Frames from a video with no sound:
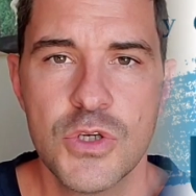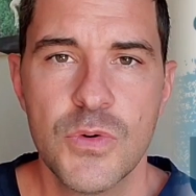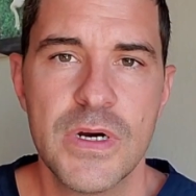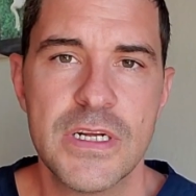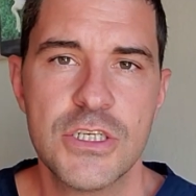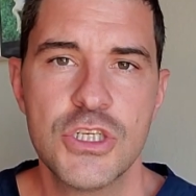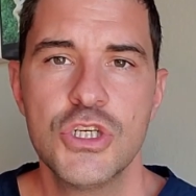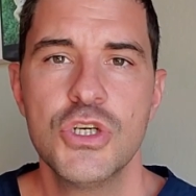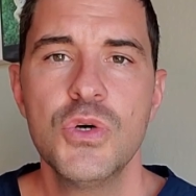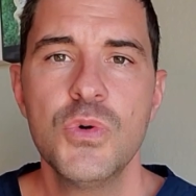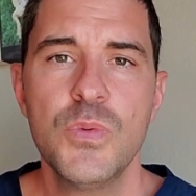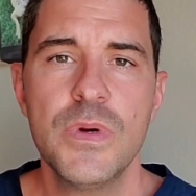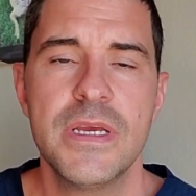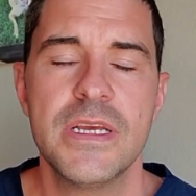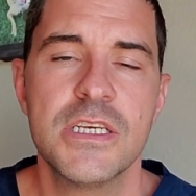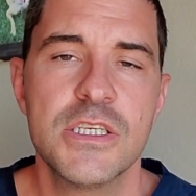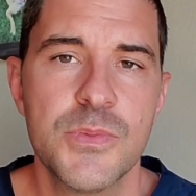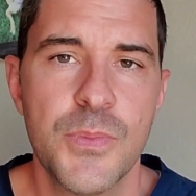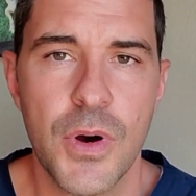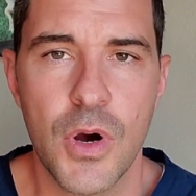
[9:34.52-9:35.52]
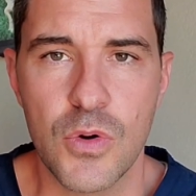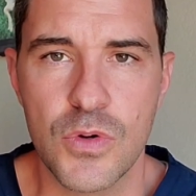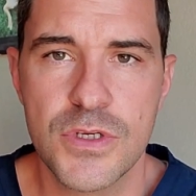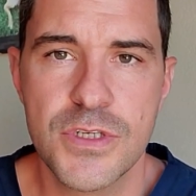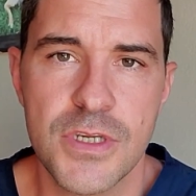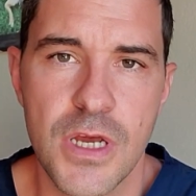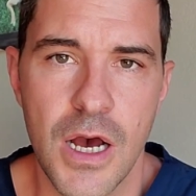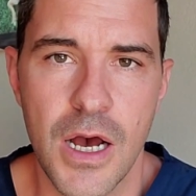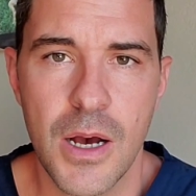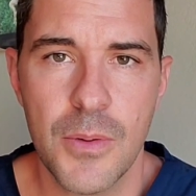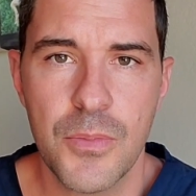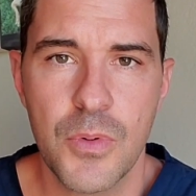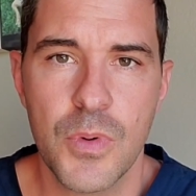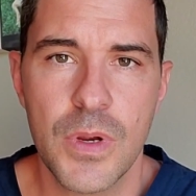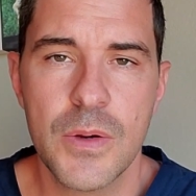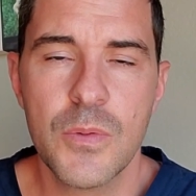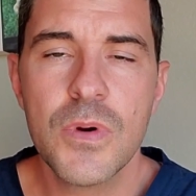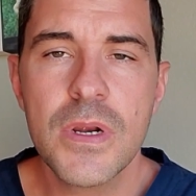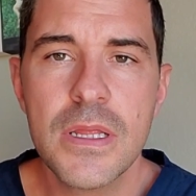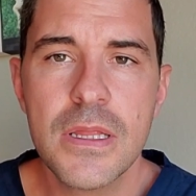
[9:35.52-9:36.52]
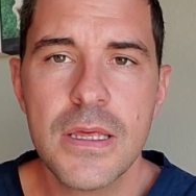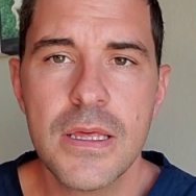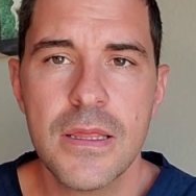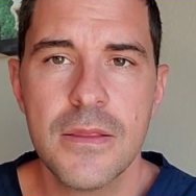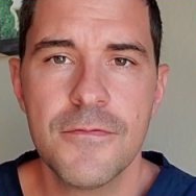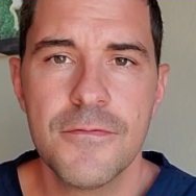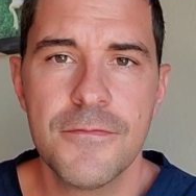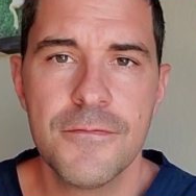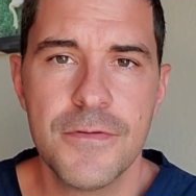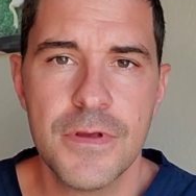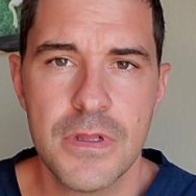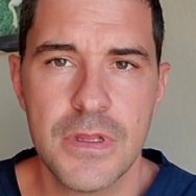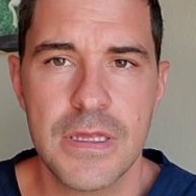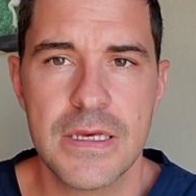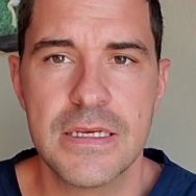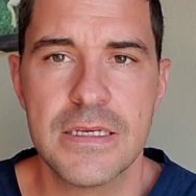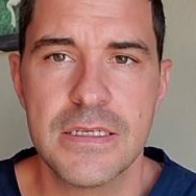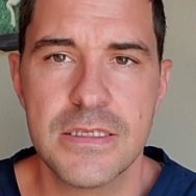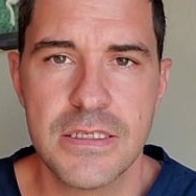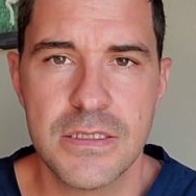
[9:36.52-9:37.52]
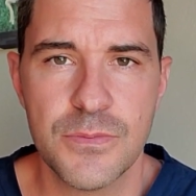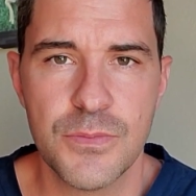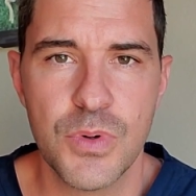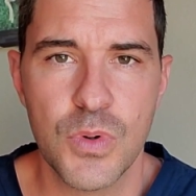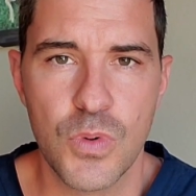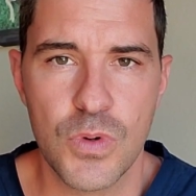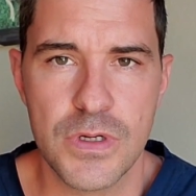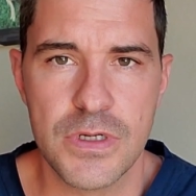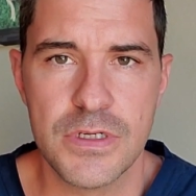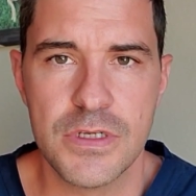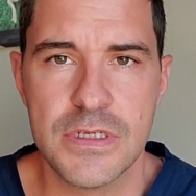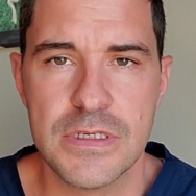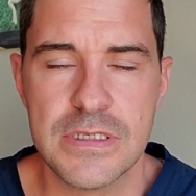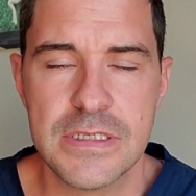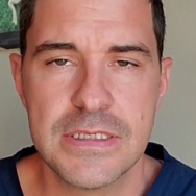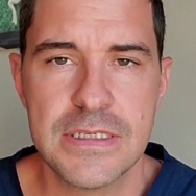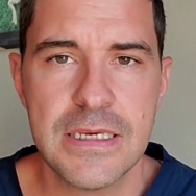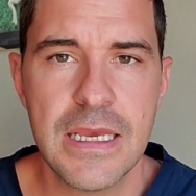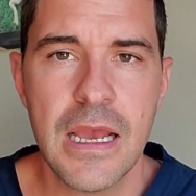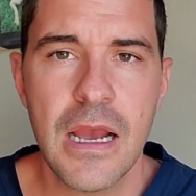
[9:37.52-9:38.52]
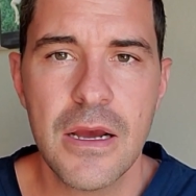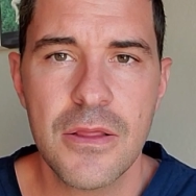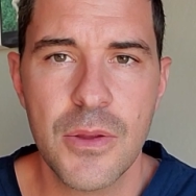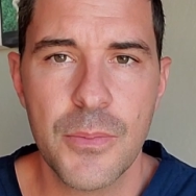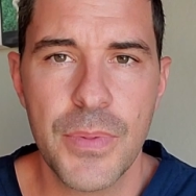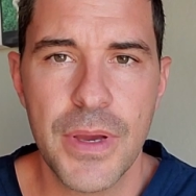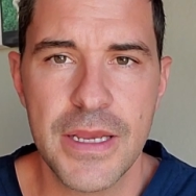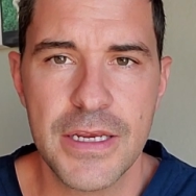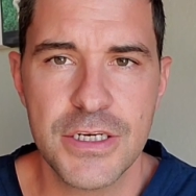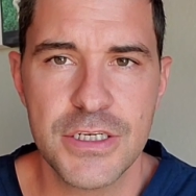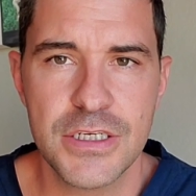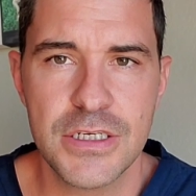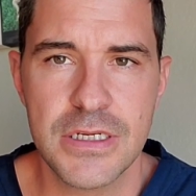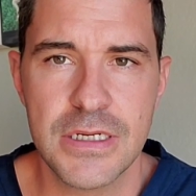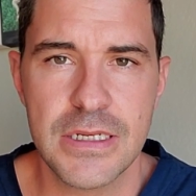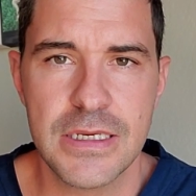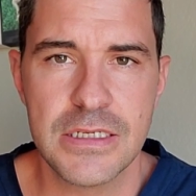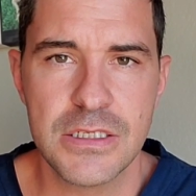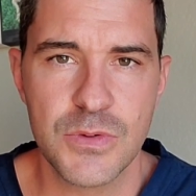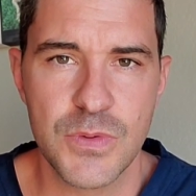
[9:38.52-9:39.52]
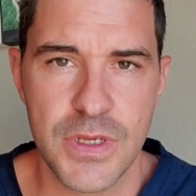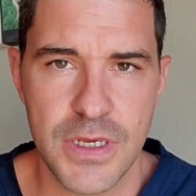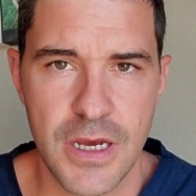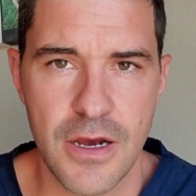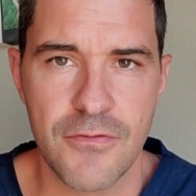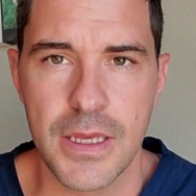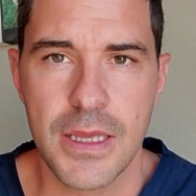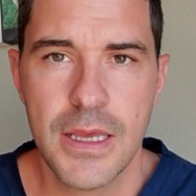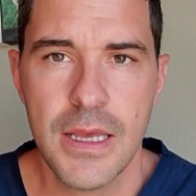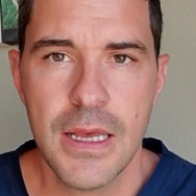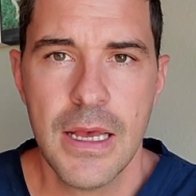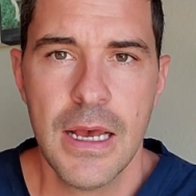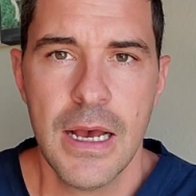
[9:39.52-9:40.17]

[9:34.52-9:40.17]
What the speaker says: at 2 weeks post-op, we really feel like it's important to see how the patient is recovering.